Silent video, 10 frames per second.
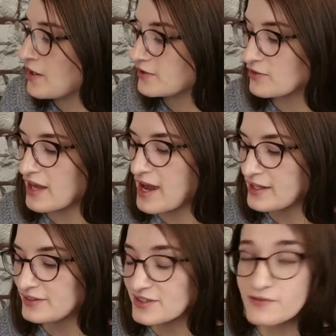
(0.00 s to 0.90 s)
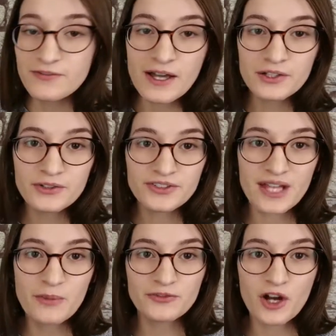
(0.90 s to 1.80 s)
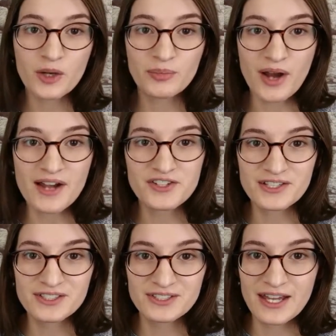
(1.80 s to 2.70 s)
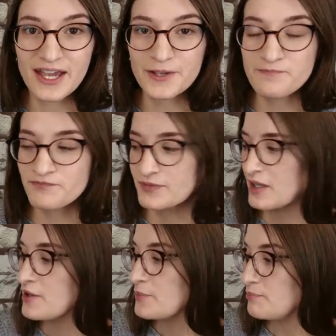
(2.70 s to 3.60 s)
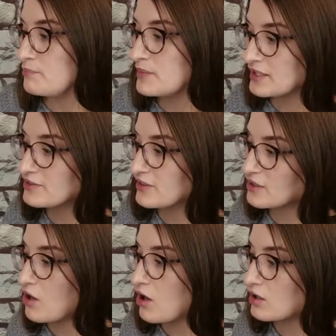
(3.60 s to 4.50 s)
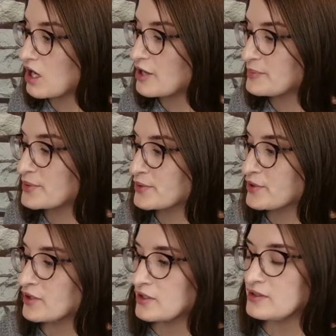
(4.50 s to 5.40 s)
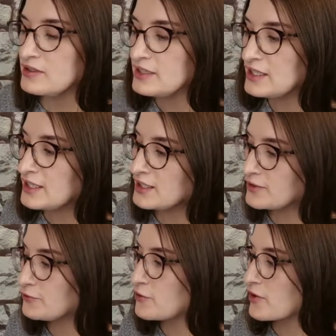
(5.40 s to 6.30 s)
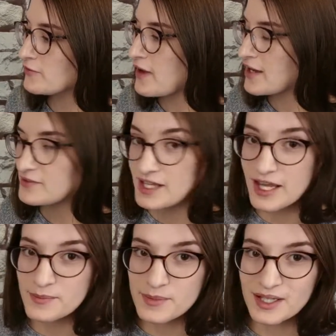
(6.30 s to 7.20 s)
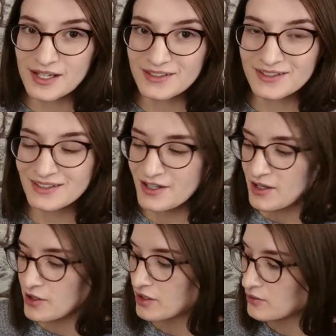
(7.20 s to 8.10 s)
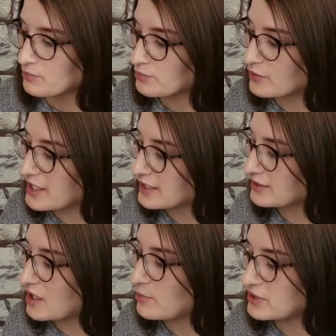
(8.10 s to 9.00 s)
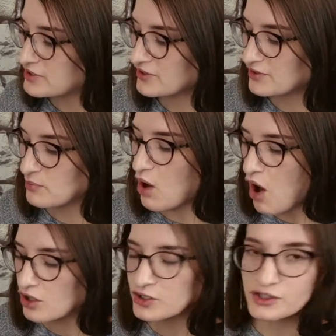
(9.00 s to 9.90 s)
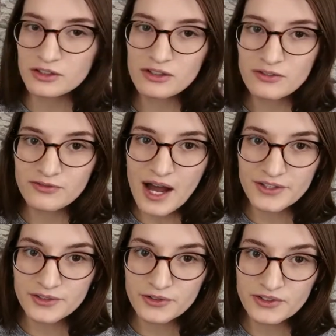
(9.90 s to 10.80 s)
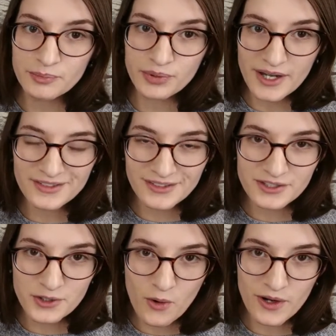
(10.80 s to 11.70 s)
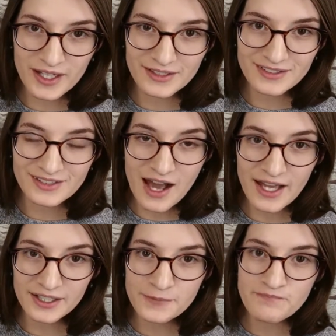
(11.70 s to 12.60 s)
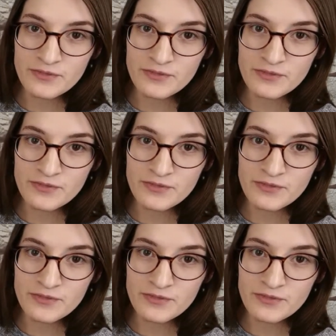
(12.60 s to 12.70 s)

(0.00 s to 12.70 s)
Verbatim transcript: So that is the final step for our project today mix it all up, knead it for five to eight minutes, break it up into smaller little fossils, press the toy inside,